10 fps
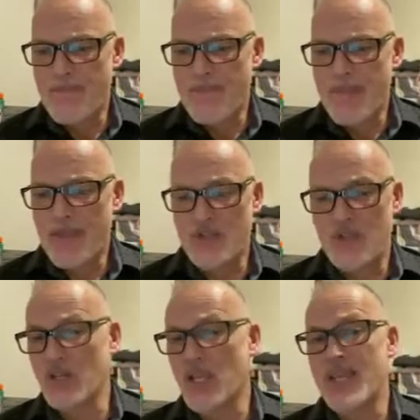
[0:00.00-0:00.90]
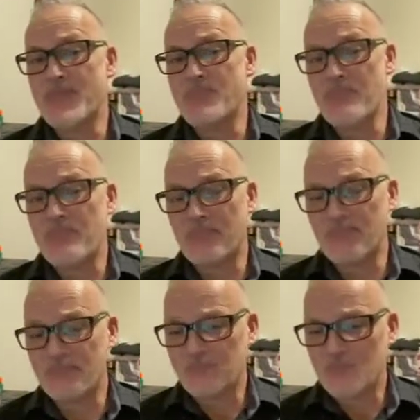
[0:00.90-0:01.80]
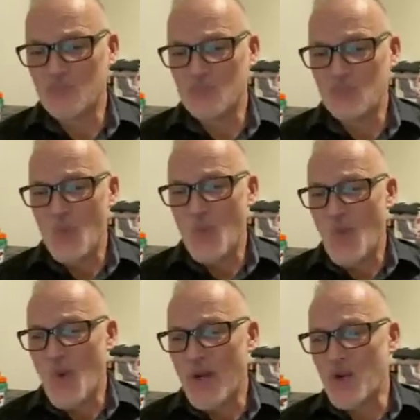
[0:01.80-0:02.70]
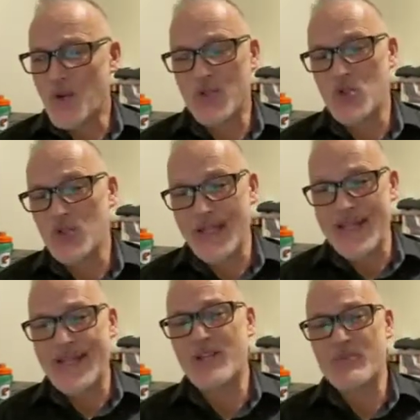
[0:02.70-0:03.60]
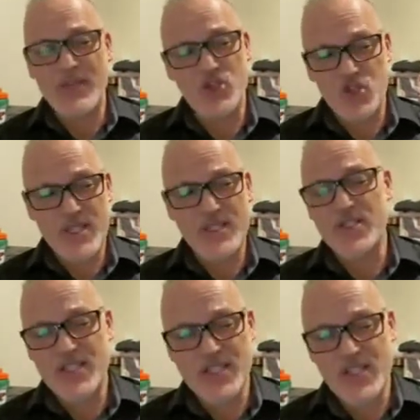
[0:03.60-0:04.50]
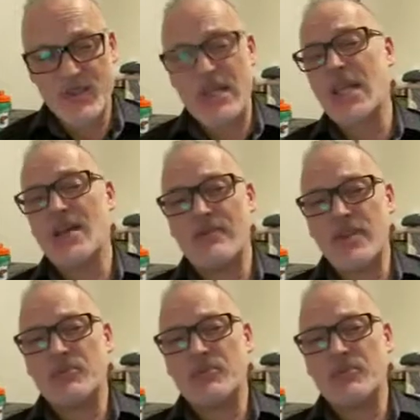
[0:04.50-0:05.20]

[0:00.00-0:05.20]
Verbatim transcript: It's not light. We know that there's light in it because Jesus is in the middle of it.